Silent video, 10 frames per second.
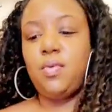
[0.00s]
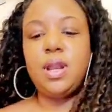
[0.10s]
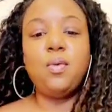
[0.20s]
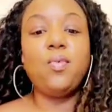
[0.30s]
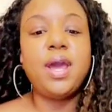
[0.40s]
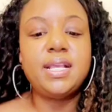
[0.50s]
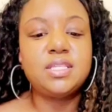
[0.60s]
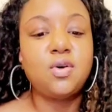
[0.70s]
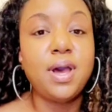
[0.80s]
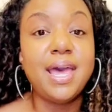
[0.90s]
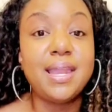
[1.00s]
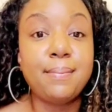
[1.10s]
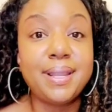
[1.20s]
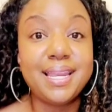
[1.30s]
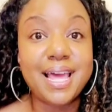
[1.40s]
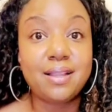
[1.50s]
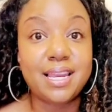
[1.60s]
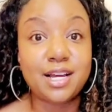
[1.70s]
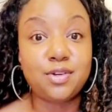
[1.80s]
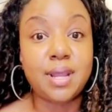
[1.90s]
When I'm ready to go ahead and blend out,
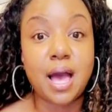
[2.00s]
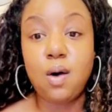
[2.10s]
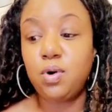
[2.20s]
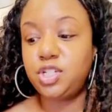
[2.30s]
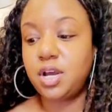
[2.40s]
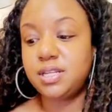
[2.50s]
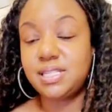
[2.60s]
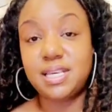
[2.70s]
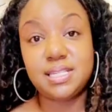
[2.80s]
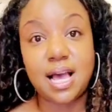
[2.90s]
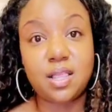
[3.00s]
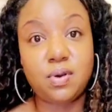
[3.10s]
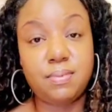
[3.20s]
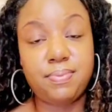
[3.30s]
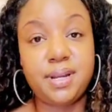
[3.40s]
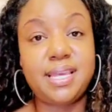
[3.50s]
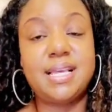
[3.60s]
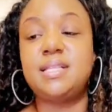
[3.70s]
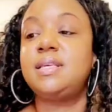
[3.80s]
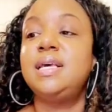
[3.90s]
and I can do that, I want y'all to see exactly what I'm gonna put
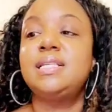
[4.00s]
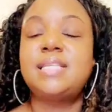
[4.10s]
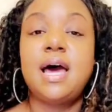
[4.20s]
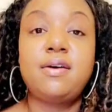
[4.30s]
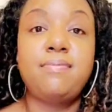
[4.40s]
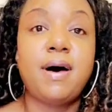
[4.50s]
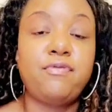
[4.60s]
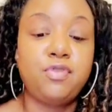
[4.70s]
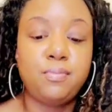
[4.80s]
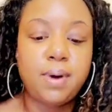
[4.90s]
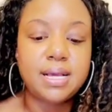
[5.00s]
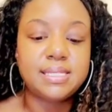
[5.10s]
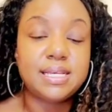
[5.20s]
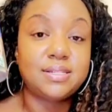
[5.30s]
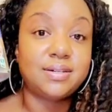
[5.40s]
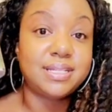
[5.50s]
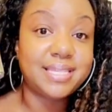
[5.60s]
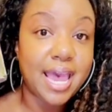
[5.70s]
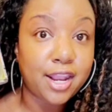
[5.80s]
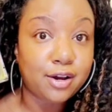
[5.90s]
inside of my food processor
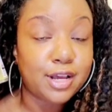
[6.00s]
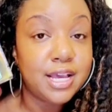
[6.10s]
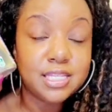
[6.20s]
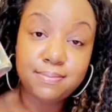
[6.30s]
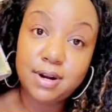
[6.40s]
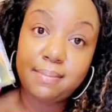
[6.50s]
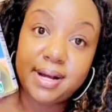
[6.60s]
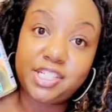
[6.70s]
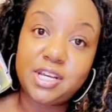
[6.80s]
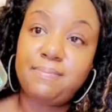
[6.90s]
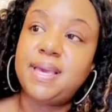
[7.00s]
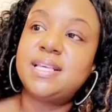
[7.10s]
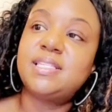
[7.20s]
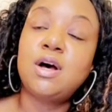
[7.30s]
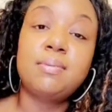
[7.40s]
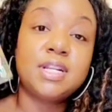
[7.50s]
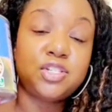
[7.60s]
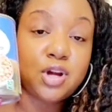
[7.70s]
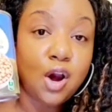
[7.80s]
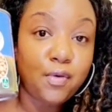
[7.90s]
container to build up my chickpeas. So I'm gonna
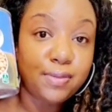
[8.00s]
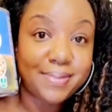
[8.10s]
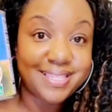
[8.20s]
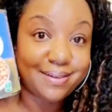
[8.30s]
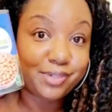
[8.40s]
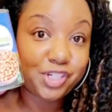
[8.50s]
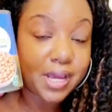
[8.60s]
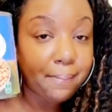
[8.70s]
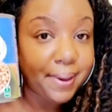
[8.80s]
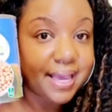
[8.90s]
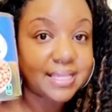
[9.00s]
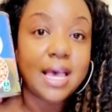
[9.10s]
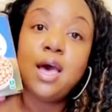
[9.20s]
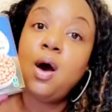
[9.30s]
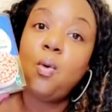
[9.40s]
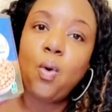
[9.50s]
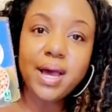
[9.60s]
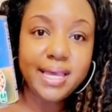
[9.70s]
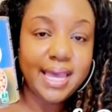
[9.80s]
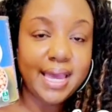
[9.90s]
start with me some chickpeas.
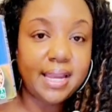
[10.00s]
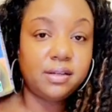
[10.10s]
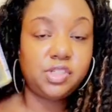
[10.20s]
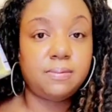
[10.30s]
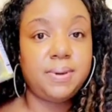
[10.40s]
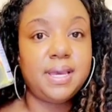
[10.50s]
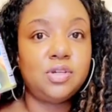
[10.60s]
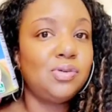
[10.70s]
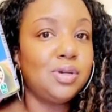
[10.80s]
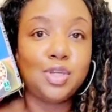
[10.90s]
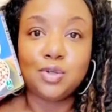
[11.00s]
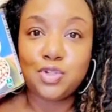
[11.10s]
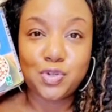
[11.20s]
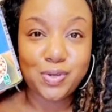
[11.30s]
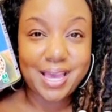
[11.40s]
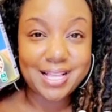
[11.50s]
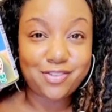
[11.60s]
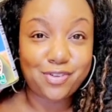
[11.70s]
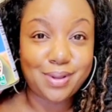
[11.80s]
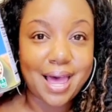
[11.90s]
1 can of chickpeas. You can use 2
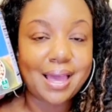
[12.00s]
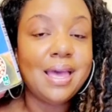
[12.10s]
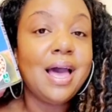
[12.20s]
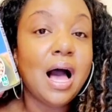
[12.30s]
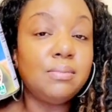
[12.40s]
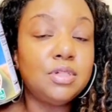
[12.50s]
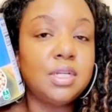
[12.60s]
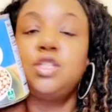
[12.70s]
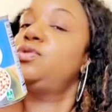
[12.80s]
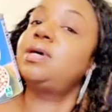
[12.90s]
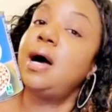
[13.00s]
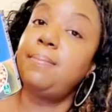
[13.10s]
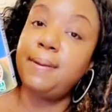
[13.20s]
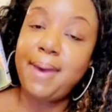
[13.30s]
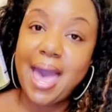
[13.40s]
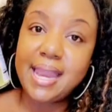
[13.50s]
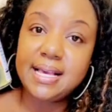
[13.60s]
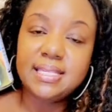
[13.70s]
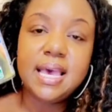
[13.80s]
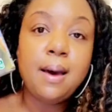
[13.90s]
cans if you like. I'm just gonna do a couple of
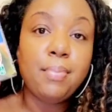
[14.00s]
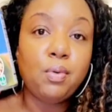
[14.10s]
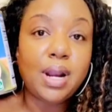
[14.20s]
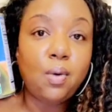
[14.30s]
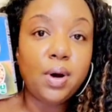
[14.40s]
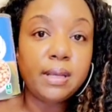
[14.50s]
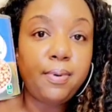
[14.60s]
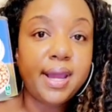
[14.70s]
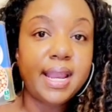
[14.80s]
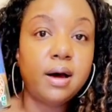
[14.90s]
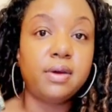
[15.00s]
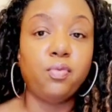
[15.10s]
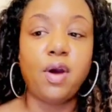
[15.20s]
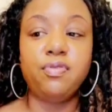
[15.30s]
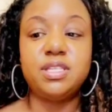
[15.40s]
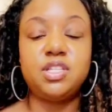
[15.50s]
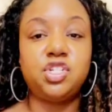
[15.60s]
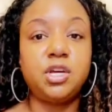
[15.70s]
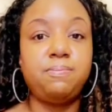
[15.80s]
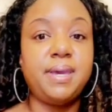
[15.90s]
patties, but what I wanted to point out in reference to
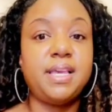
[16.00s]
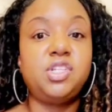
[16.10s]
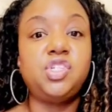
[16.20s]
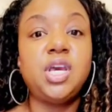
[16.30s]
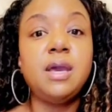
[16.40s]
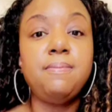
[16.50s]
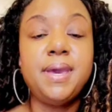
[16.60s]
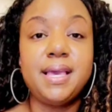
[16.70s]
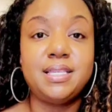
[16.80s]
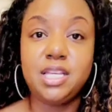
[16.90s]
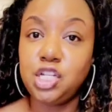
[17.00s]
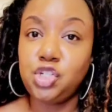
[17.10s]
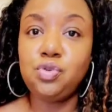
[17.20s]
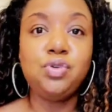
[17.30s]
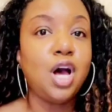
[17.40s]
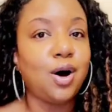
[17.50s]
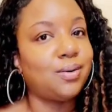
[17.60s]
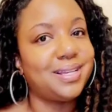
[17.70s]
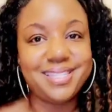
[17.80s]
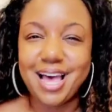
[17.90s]
chickpeas, did you
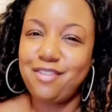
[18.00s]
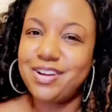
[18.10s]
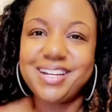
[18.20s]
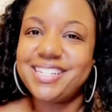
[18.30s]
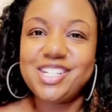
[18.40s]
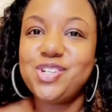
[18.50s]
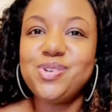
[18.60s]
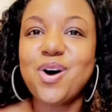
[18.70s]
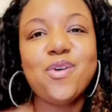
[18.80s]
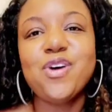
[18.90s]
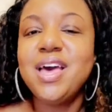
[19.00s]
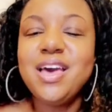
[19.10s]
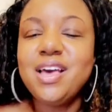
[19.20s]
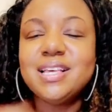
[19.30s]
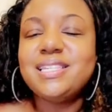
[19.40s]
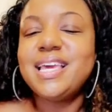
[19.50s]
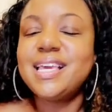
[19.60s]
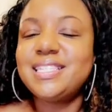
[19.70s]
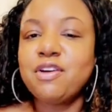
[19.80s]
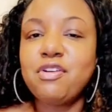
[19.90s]
know, it's time for that, did you know?
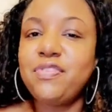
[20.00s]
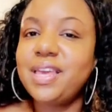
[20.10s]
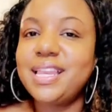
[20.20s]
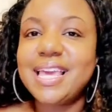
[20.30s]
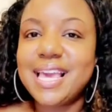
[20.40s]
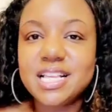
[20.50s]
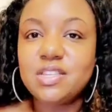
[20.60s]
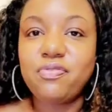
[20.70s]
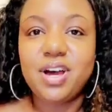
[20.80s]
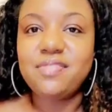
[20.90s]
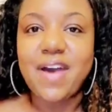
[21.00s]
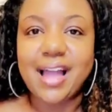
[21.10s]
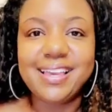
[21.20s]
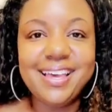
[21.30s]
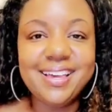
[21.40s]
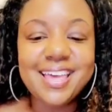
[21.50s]
Nicky Savory Vegan Eats fun fact.